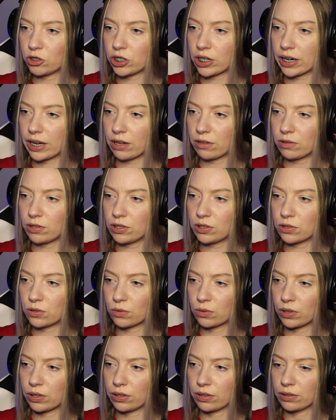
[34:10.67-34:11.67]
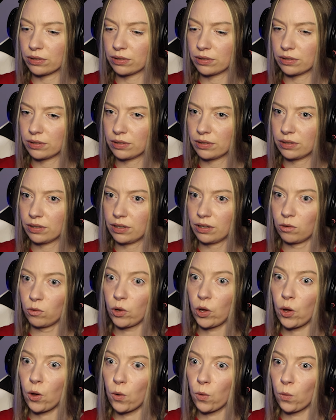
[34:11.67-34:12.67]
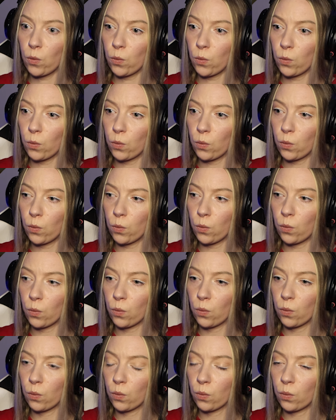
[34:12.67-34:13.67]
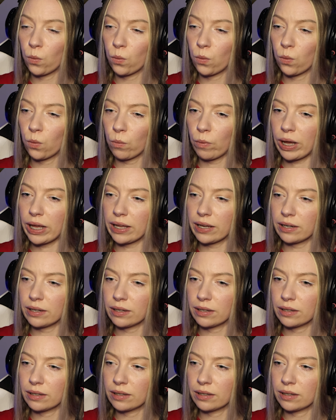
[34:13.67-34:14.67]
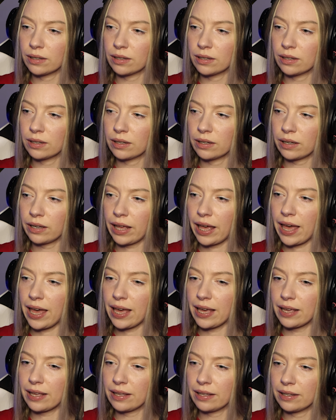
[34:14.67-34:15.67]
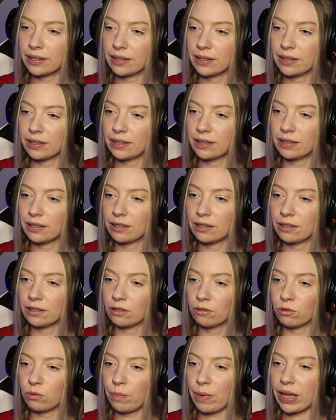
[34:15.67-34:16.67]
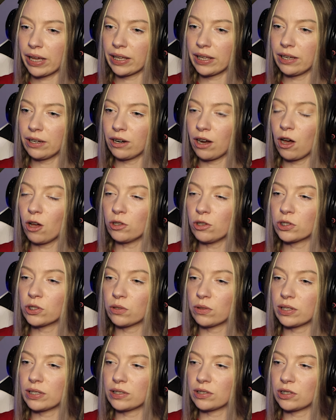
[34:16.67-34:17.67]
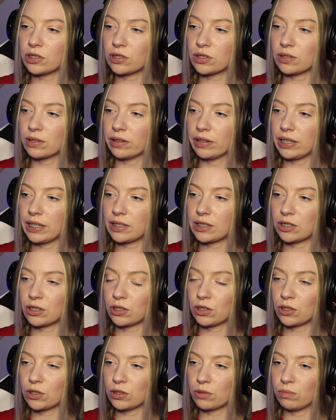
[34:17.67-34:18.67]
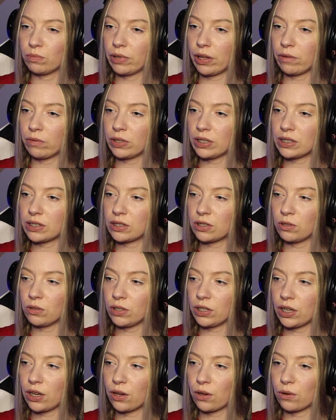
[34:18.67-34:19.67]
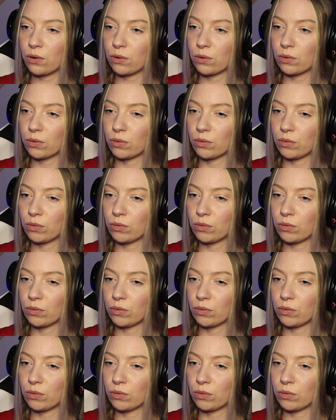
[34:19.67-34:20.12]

check out this door. Whoa! Wait. Hey! We're back here. Oh, so this just leads to your lovely studio.